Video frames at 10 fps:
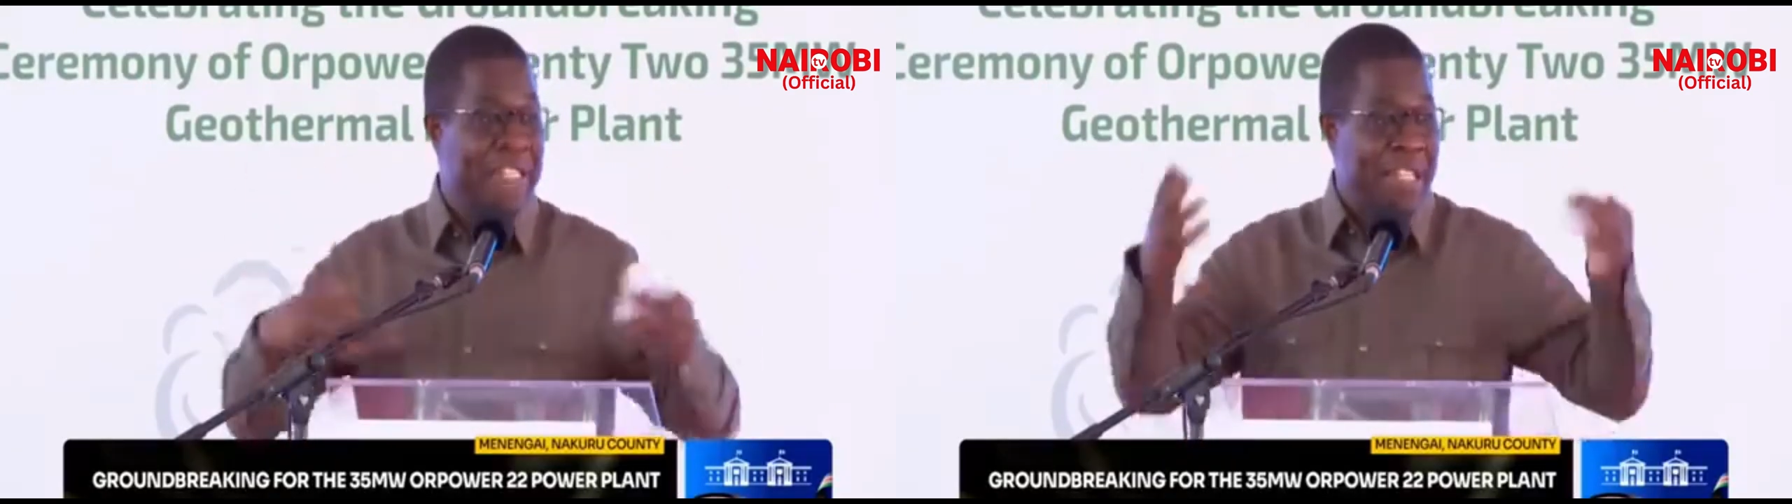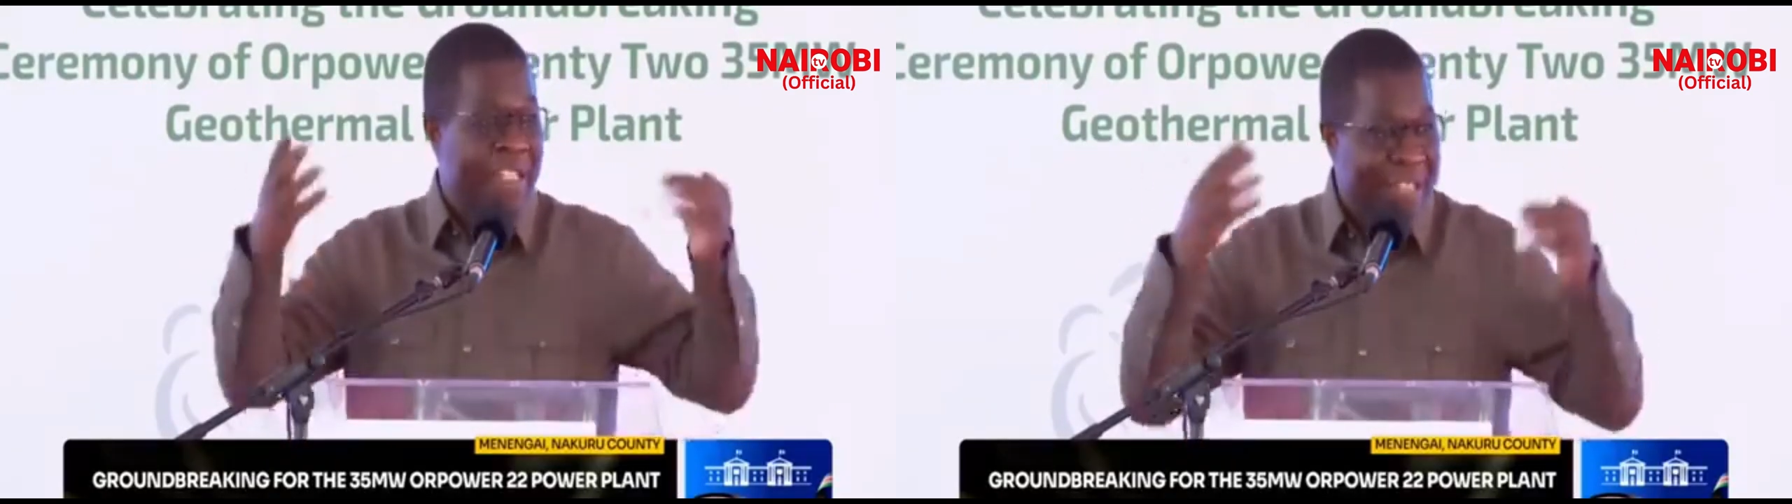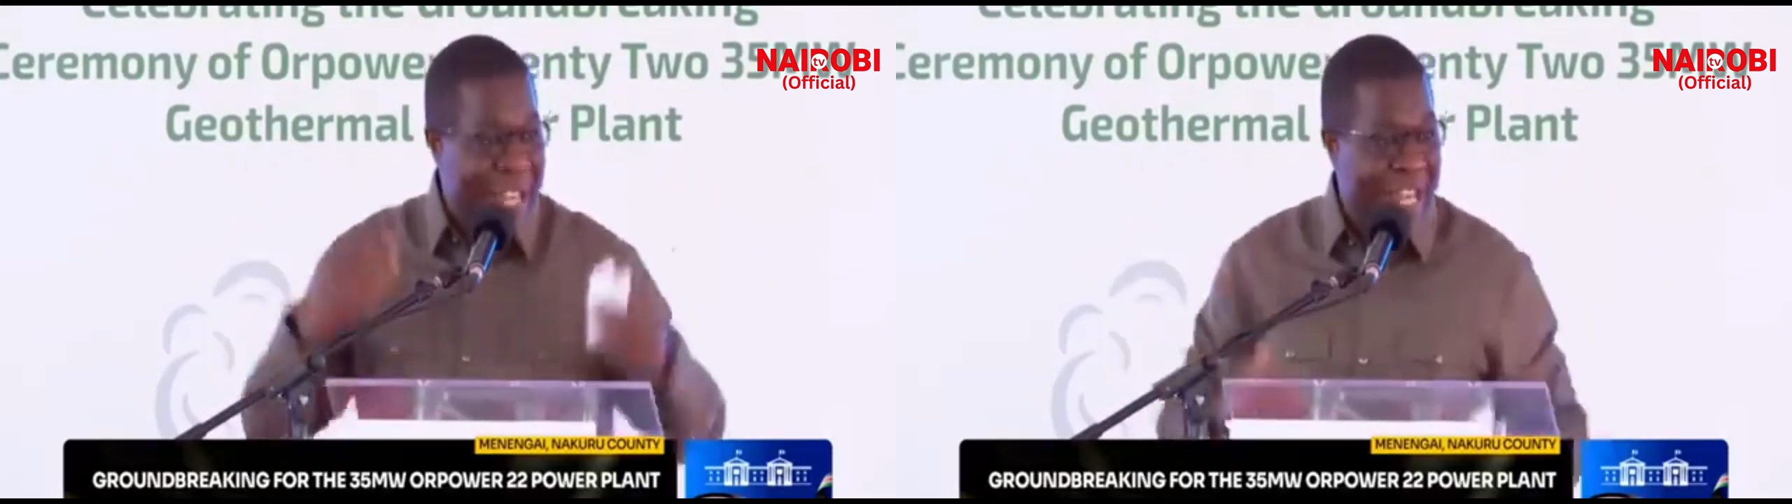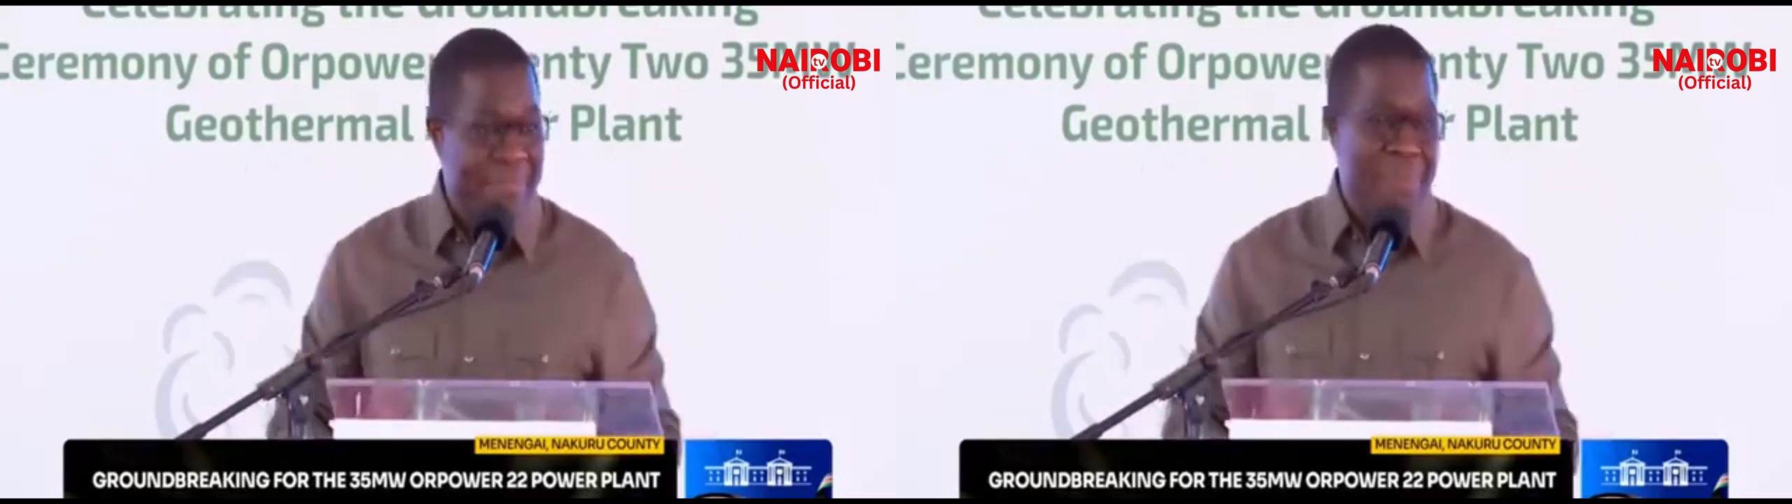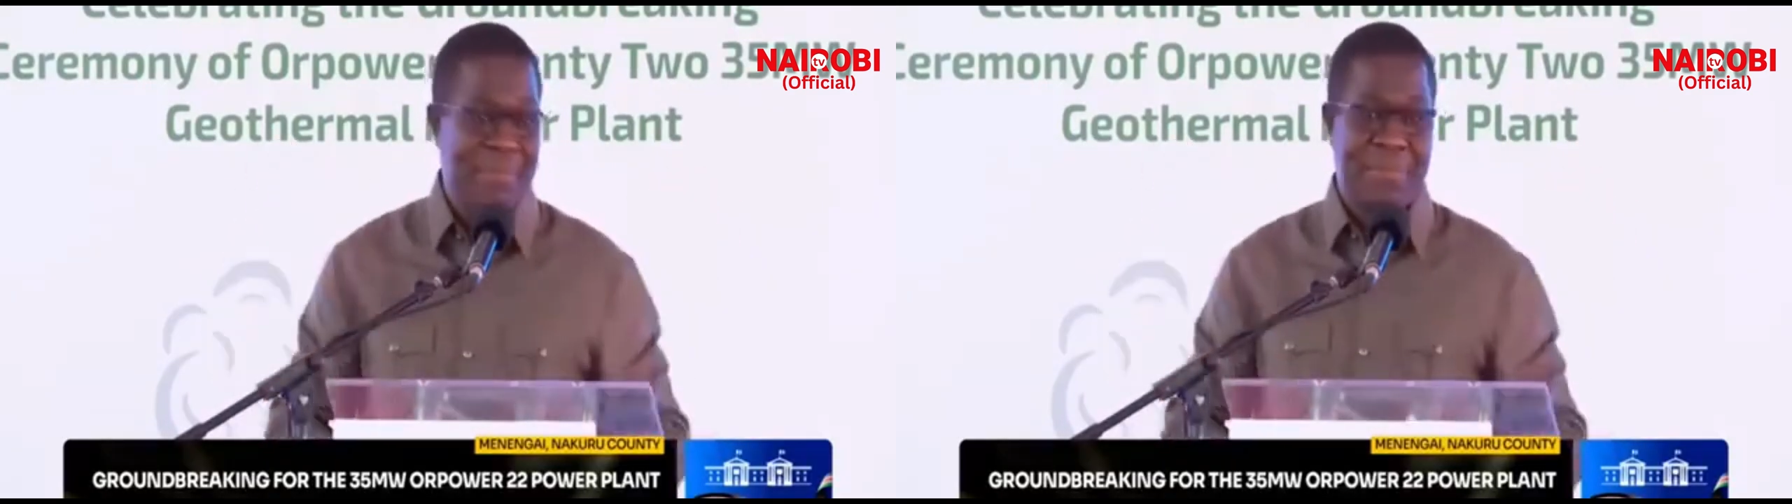investors
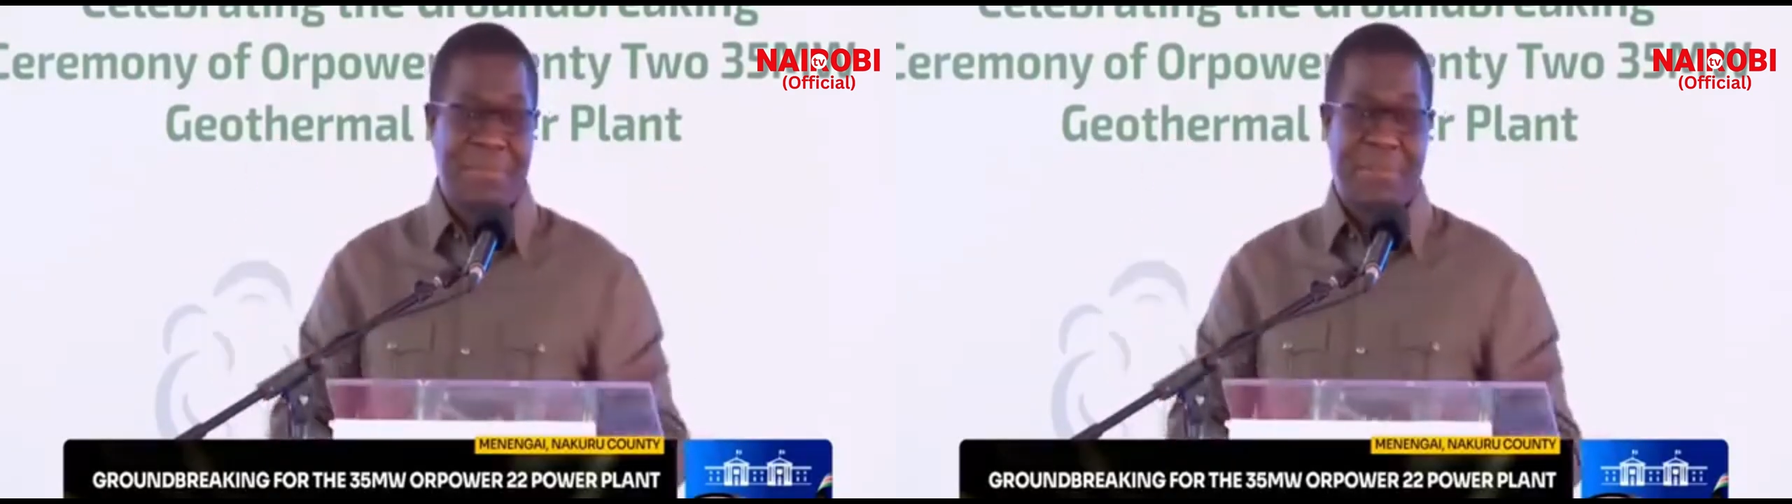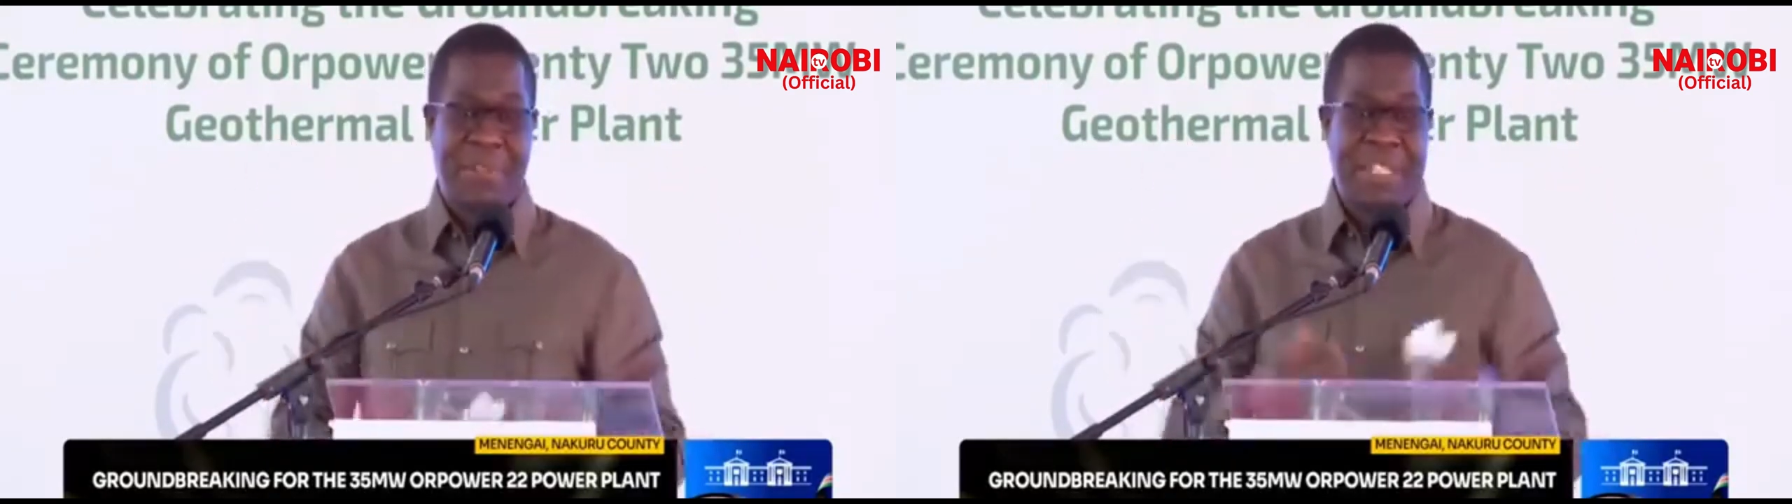come,